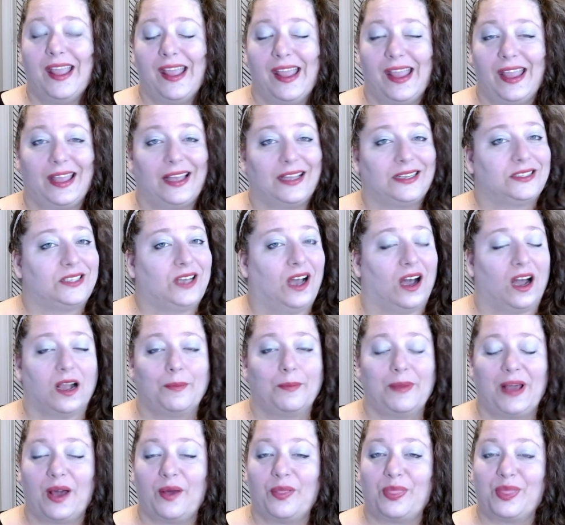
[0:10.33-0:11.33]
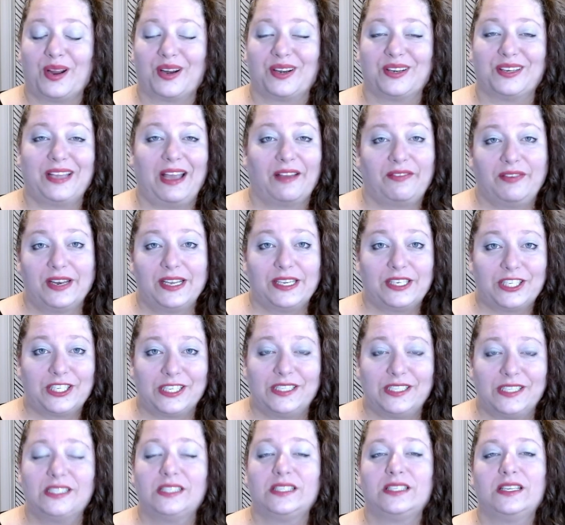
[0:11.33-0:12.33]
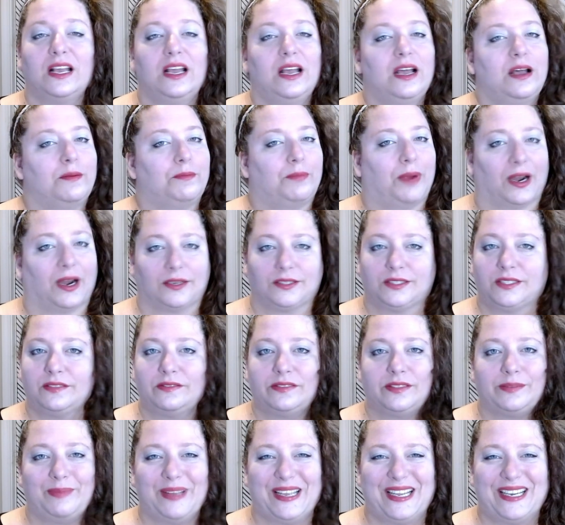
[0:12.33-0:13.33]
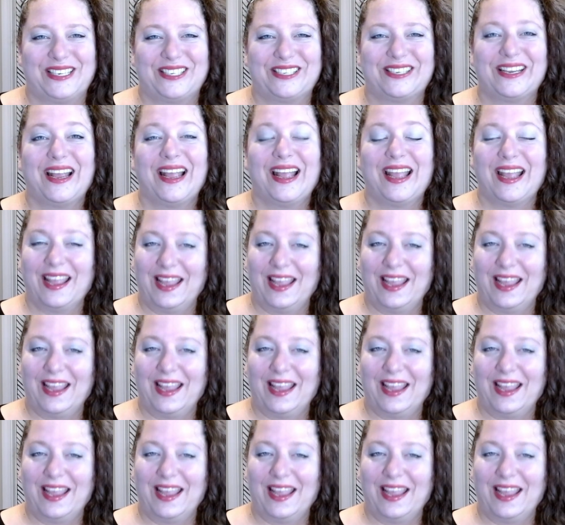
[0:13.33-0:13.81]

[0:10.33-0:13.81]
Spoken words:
and talk about their definitions, parts of speech,